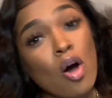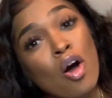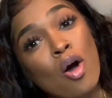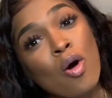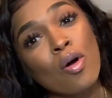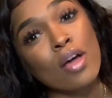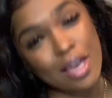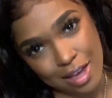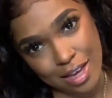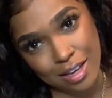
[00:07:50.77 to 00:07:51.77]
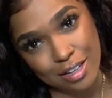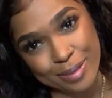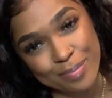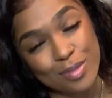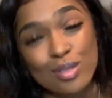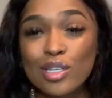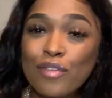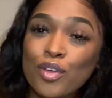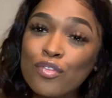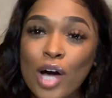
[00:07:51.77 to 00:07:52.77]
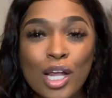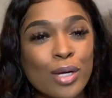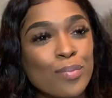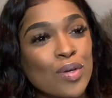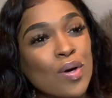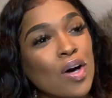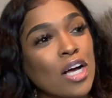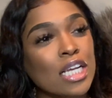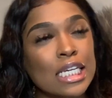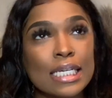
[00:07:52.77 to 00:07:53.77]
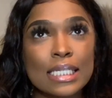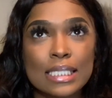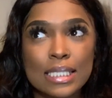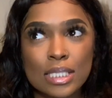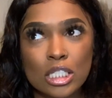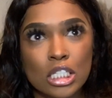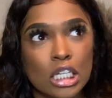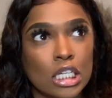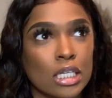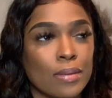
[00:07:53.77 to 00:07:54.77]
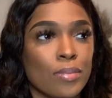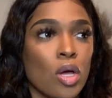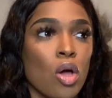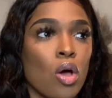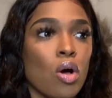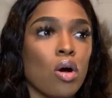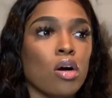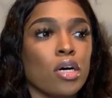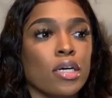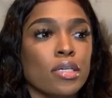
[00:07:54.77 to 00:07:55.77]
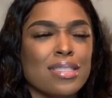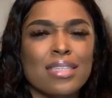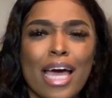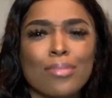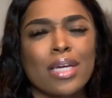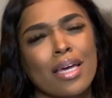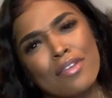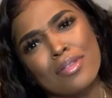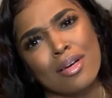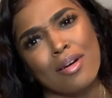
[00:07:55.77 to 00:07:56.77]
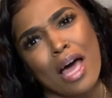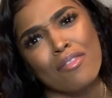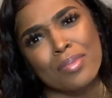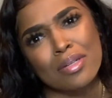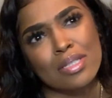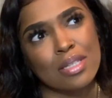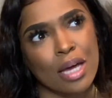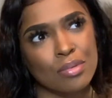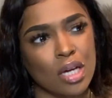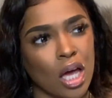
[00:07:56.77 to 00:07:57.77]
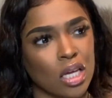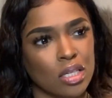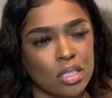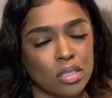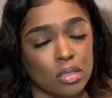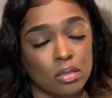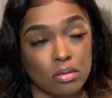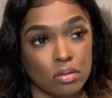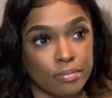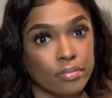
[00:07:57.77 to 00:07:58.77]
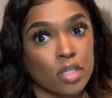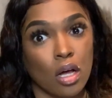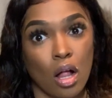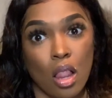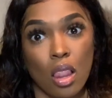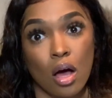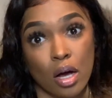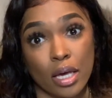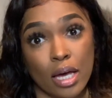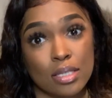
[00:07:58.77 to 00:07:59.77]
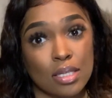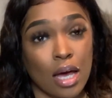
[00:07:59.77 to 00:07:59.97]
Okay. So if you follow me on Instagram or Snapchat, even though I haven't been on Snapchat in a long ass